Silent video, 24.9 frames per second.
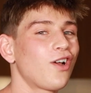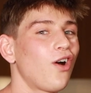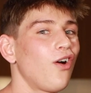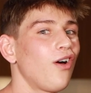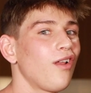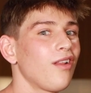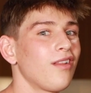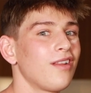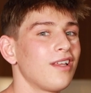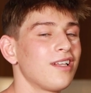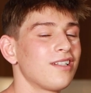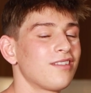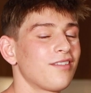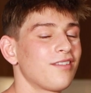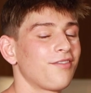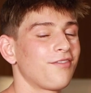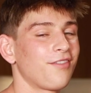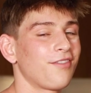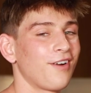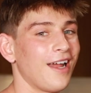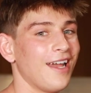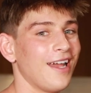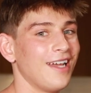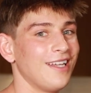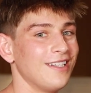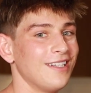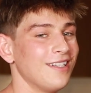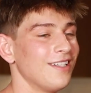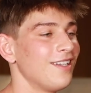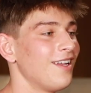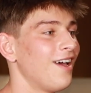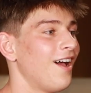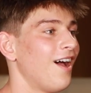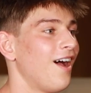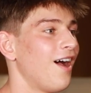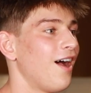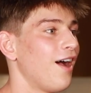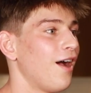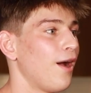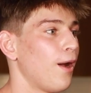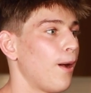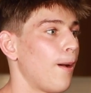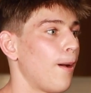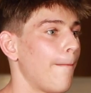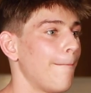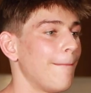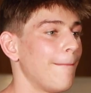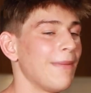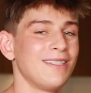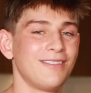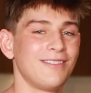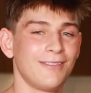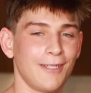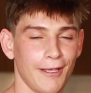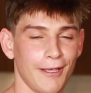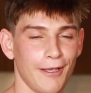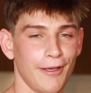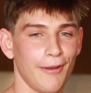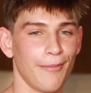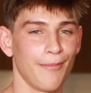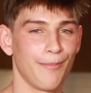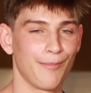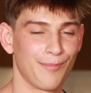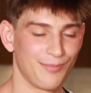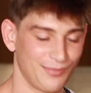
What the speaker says: call this friend Tim.